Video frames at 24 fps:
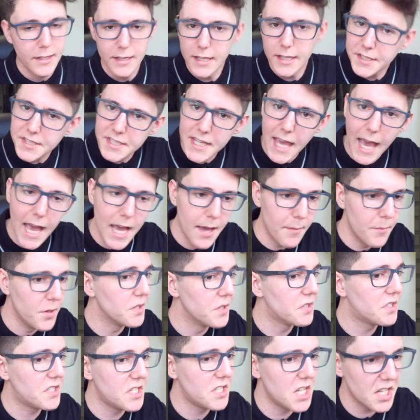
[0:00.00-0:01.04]
This game
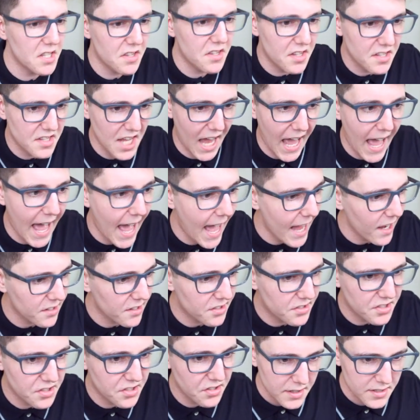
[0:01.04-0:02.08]
is, this is
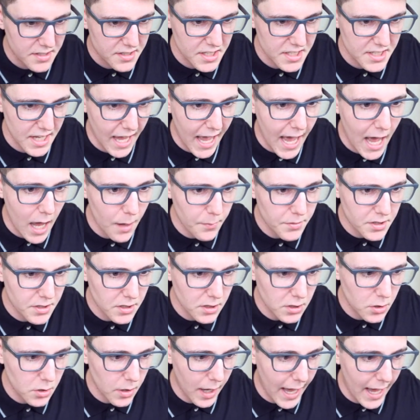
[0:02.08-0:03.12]
hacks. This is
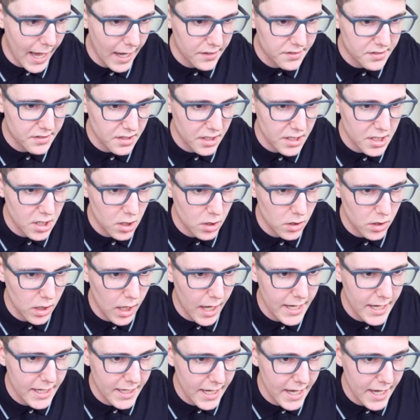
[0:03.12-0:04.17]
absolute hacks and I don't
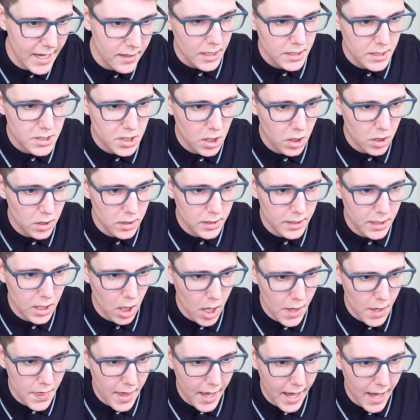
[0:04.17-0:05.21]
like it. I totally
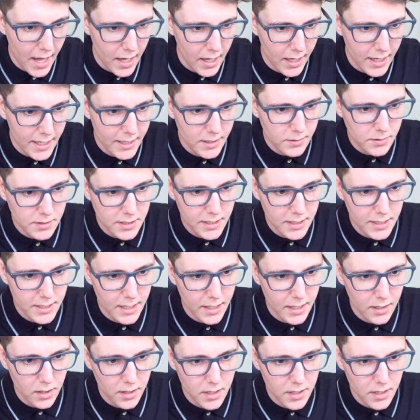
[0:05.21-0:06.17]
got that. I did it.